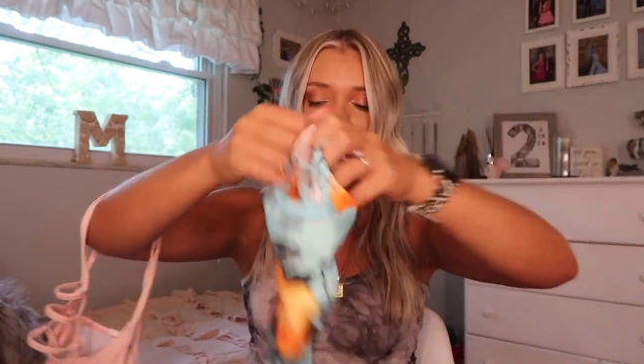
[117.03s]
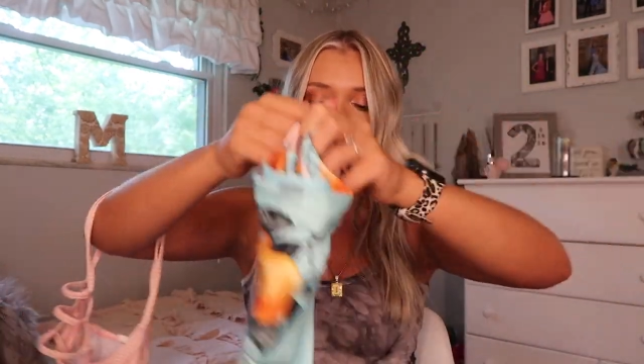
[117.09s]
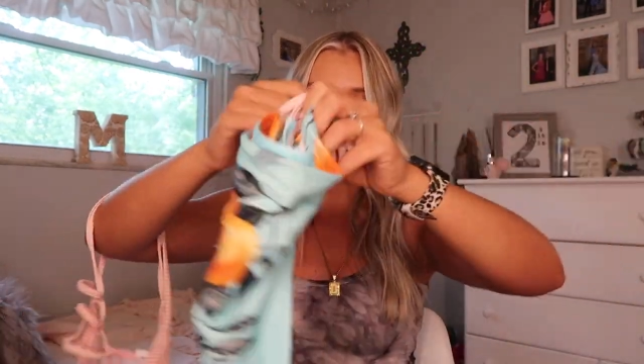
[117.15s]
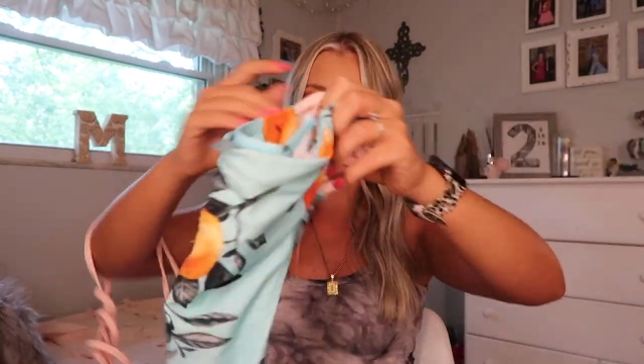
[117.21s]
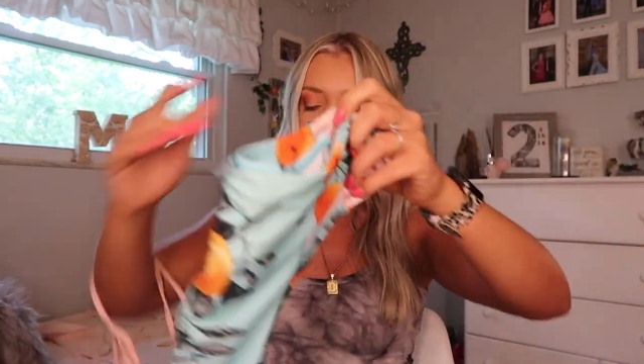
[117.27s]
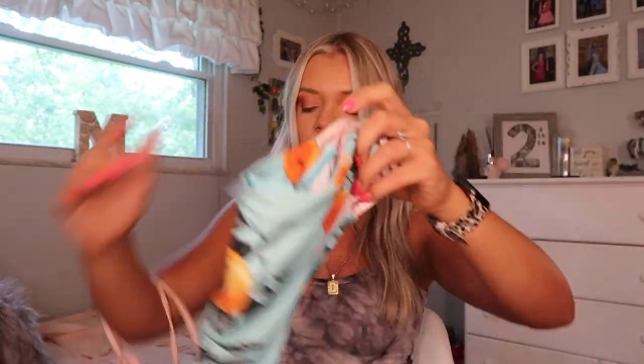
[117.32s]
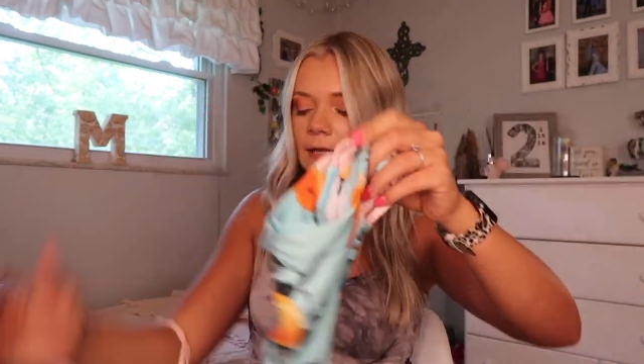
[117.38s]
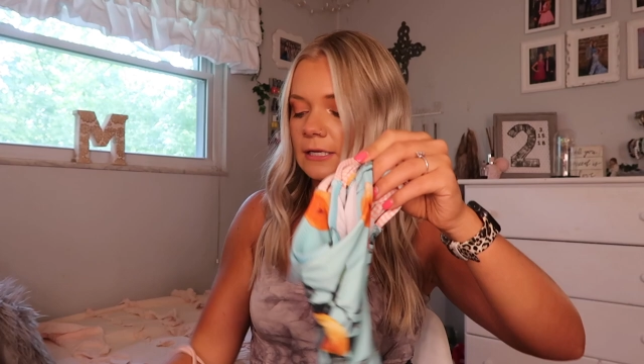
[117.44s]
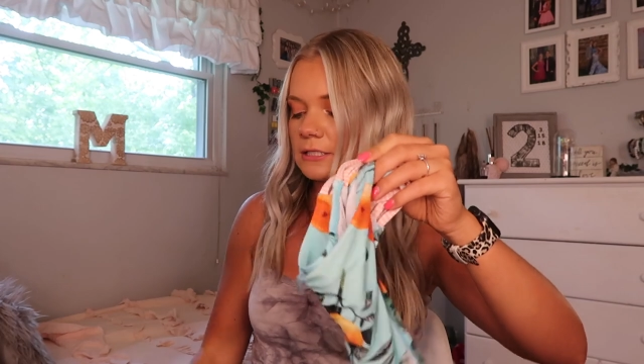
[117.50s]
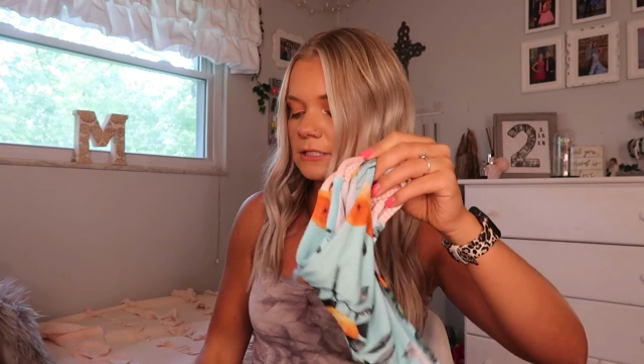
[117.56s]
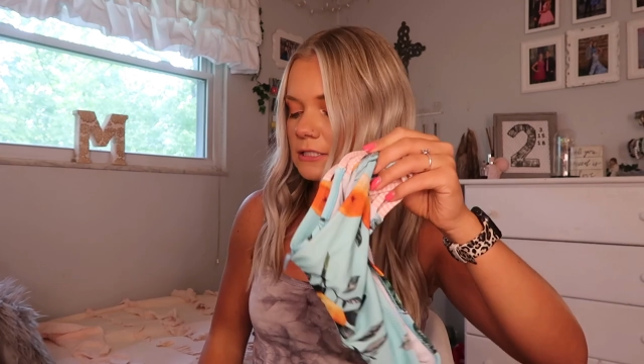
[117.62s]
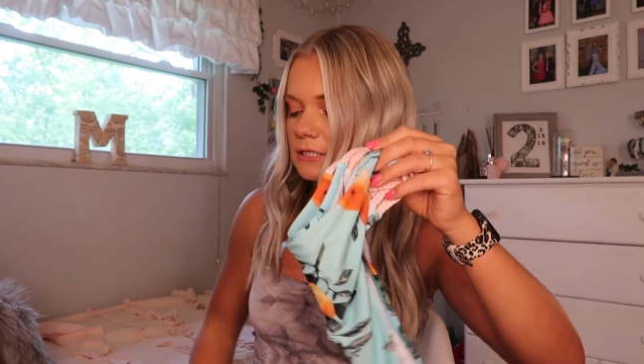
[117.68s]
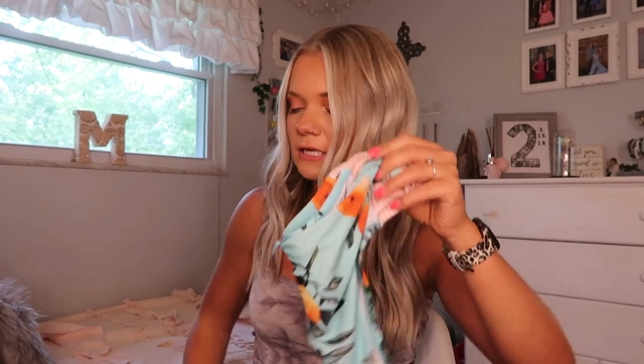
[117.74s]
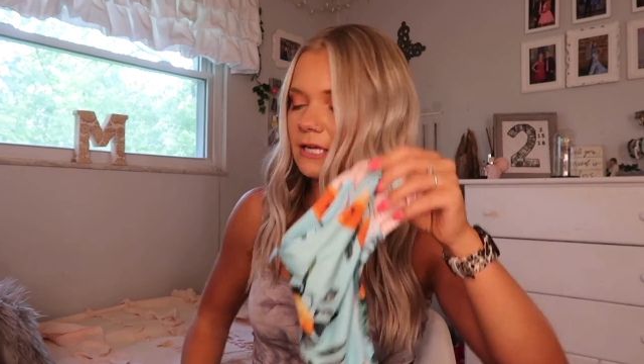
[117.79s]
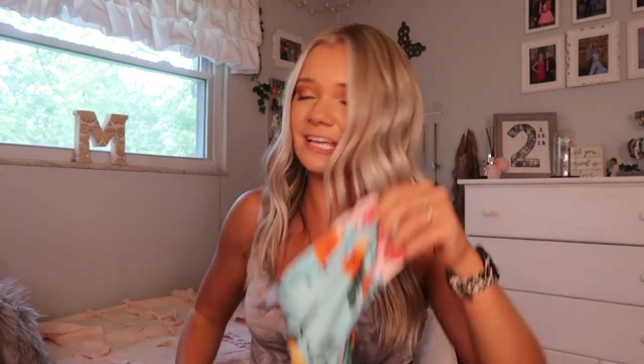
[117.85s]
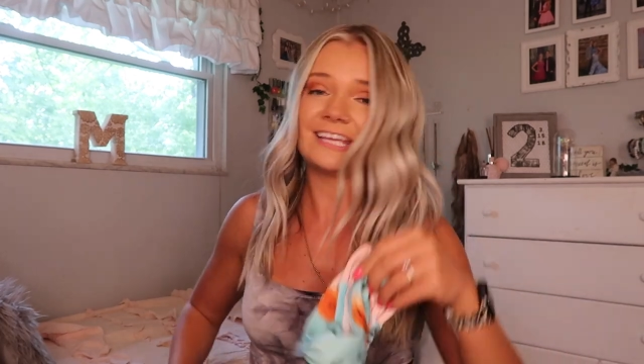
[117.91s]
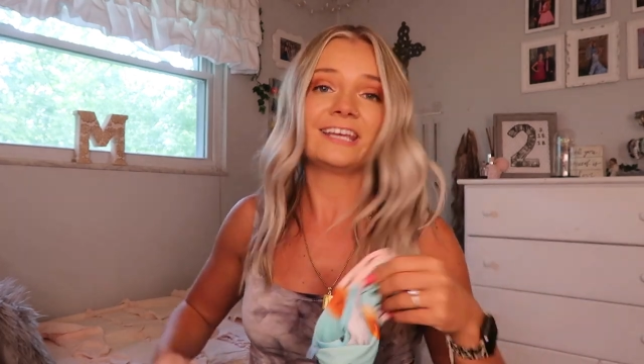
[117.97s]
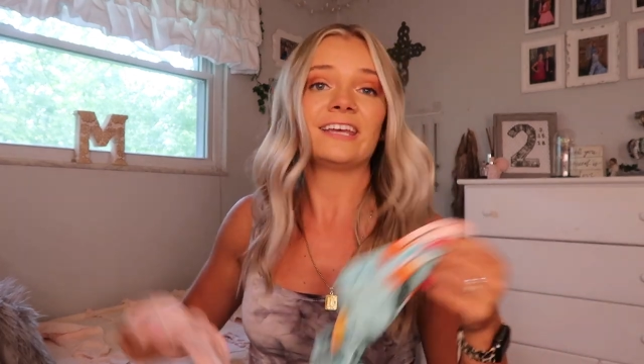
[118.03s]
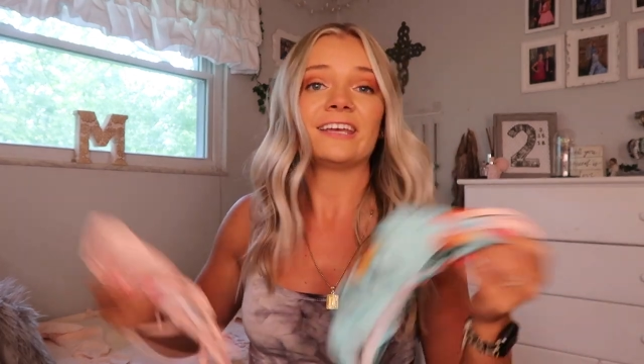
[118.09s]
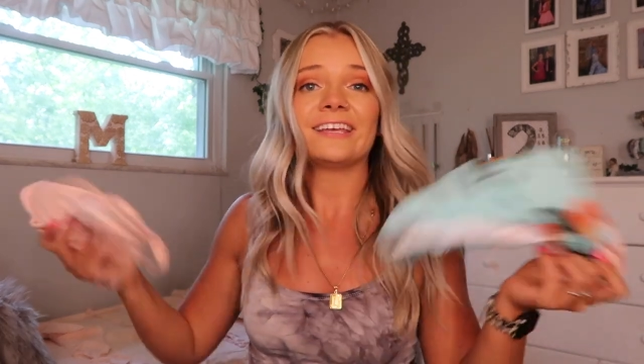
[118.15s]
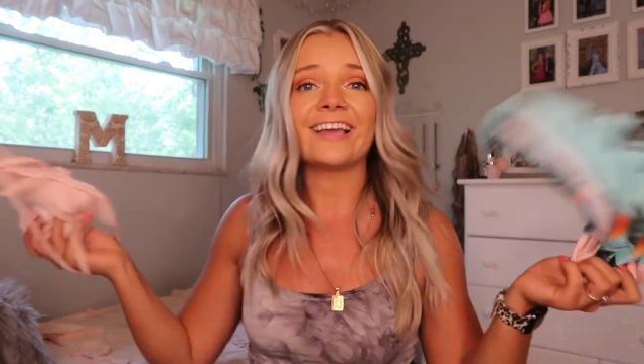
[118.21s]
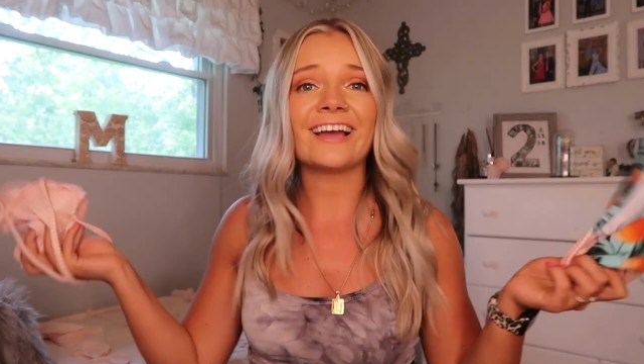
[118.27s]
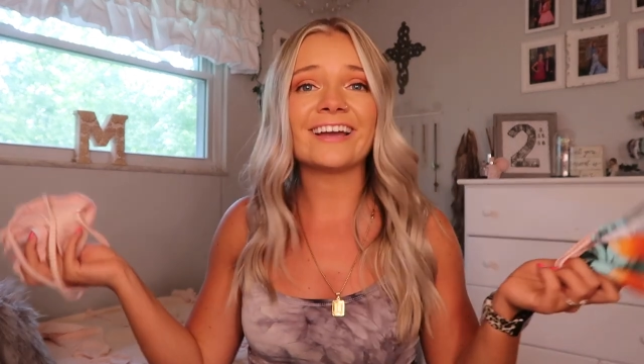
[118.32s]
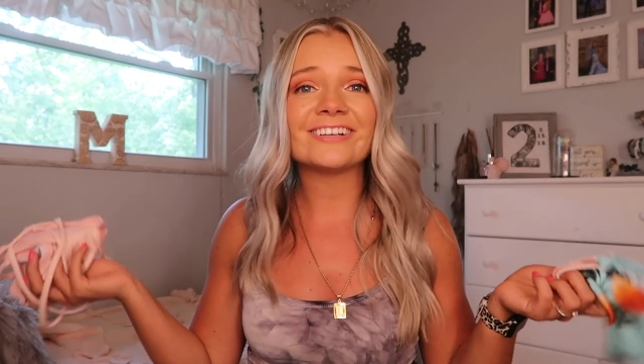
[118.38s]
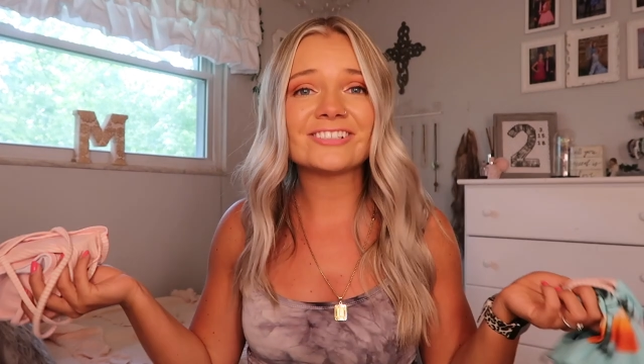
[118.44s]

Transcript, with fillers: But yeah,